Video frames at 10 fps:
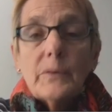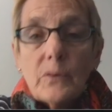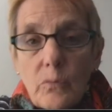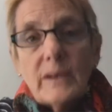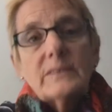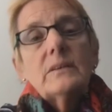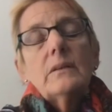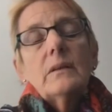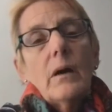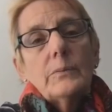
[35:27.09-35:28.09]
but the rest of
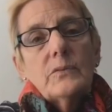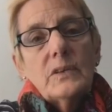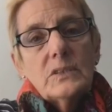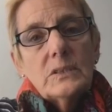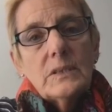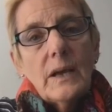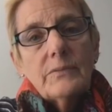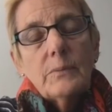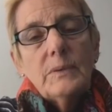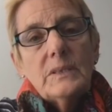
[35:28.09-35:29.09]
the observations
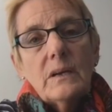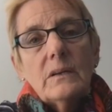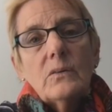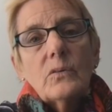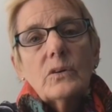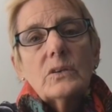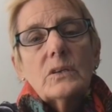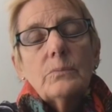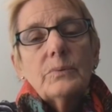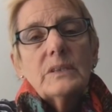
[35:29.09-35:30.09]
have to be done in order
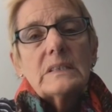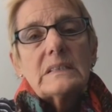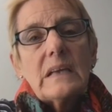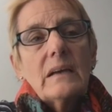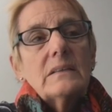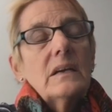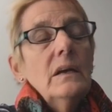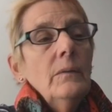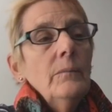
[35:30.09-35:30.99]
to complete the set.